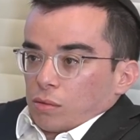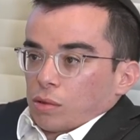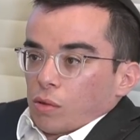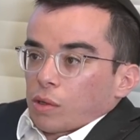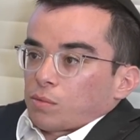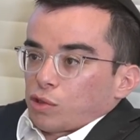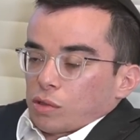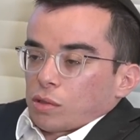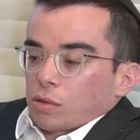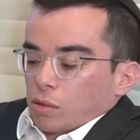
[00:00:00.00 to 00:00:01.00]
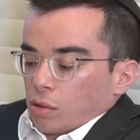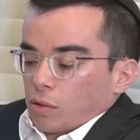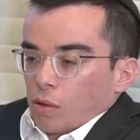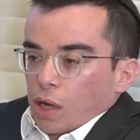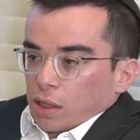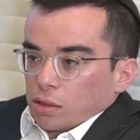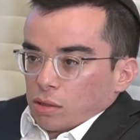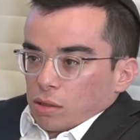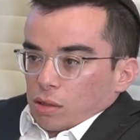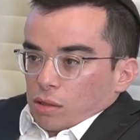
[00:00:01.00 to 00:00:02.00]
limb, just the legs,
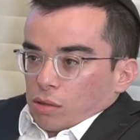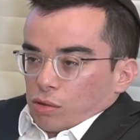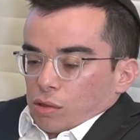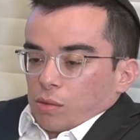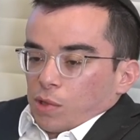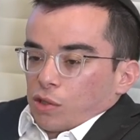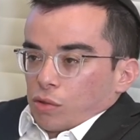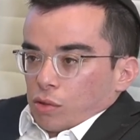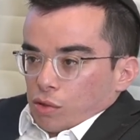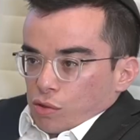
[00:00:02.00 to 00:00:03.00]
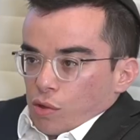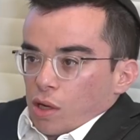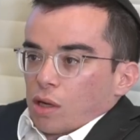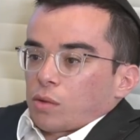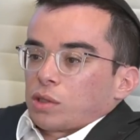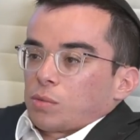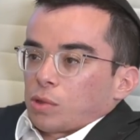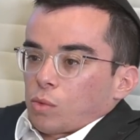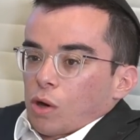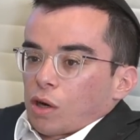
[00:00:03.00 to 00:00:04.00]
just to make sure they're straight. I was able
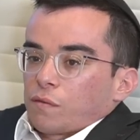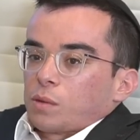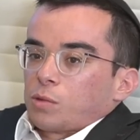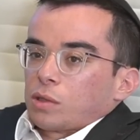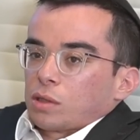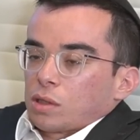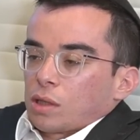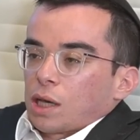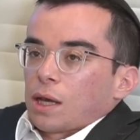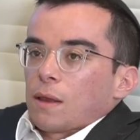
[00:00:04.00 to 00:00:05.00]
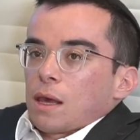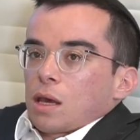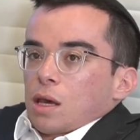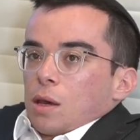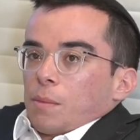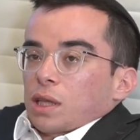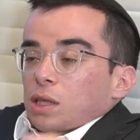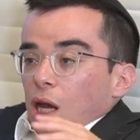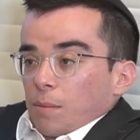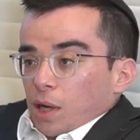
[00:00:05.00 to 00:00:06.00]
to walk comfortably, this and that. By the
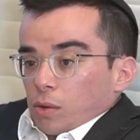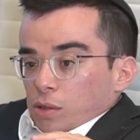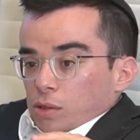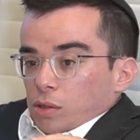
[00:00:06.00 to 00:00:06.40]
time I was